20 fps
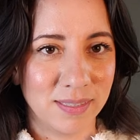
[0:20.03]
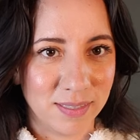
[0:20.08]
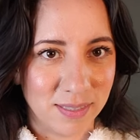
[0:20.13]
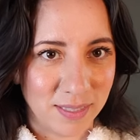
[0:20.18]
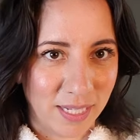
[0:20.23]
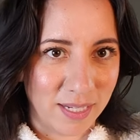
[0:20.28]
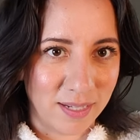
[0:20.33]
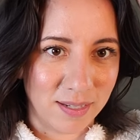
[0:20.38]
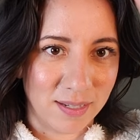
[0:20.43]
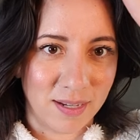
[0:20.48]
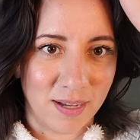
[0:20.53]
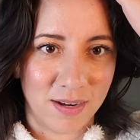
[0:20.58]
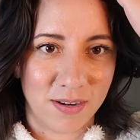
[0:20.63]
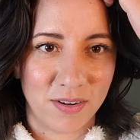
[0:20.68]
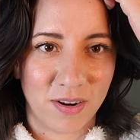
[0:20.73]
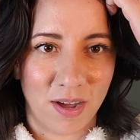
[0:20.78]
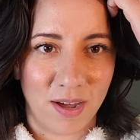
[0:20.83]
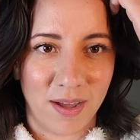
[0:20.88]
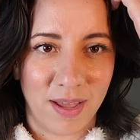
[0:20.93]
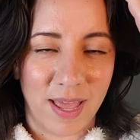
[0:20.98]
like a
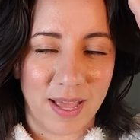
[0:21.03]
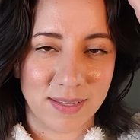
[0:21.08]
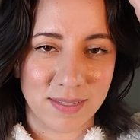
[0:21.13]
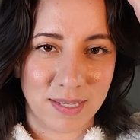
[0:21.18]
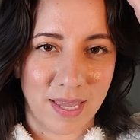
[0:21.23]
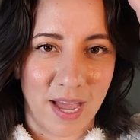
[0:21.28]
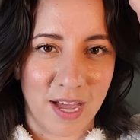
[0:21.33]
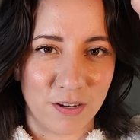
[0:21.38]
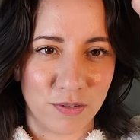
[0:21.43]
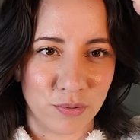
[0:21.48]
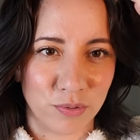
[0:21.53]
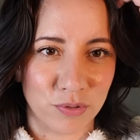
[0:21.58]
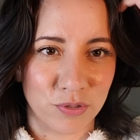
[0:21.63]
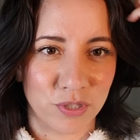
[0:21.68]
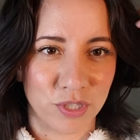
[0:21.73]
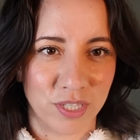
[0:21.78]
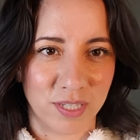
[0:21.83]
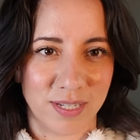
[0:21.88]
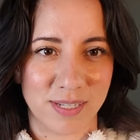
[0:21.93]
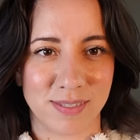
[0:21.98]
not as casual
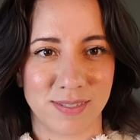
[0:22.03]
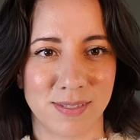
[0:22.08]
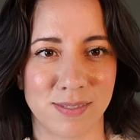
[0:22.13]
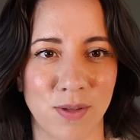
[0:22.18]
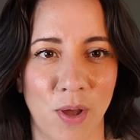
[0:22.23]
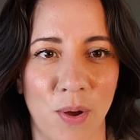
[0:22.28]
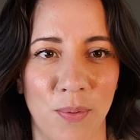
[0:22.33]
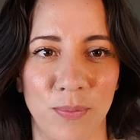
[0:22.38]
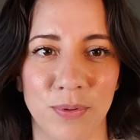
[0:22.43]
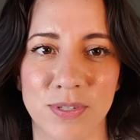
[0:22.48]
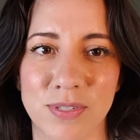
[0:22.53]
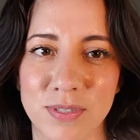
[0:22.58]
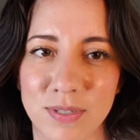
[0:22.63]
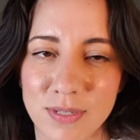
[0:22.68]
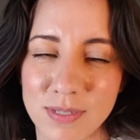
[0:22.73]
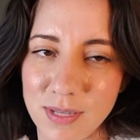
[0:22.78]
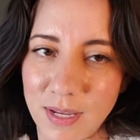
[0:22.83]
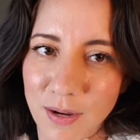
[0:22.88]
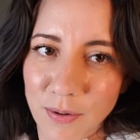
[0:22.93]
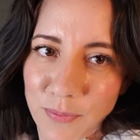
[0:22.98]
shirt because this almost
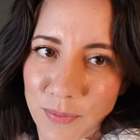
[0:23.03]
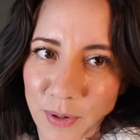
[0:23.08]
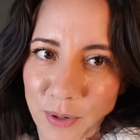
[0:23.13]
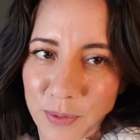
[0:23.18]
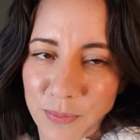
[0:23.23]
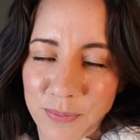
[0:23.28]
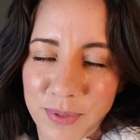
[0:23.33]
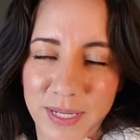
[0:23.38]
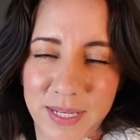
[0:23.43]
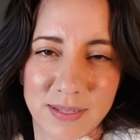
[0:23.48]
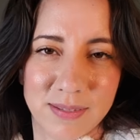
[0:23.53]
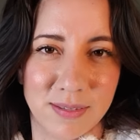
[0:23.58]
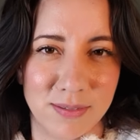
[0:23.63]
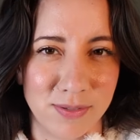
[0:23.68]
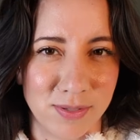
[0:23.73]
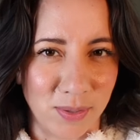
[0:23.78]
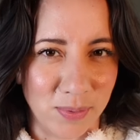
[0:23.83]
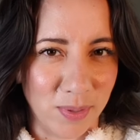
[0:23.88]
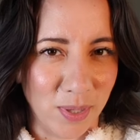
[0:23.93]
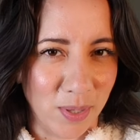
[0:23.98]
looks like a robe because it's
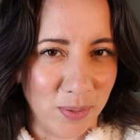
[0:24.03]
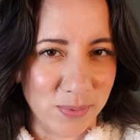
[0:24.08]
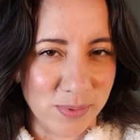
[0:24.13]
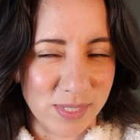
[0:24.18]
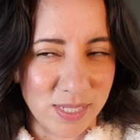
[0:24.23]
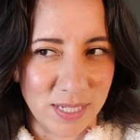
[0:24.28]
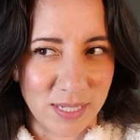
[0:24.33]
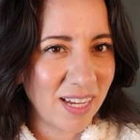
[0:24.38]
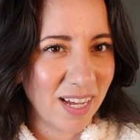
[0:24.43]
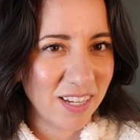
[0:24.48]
so cozy.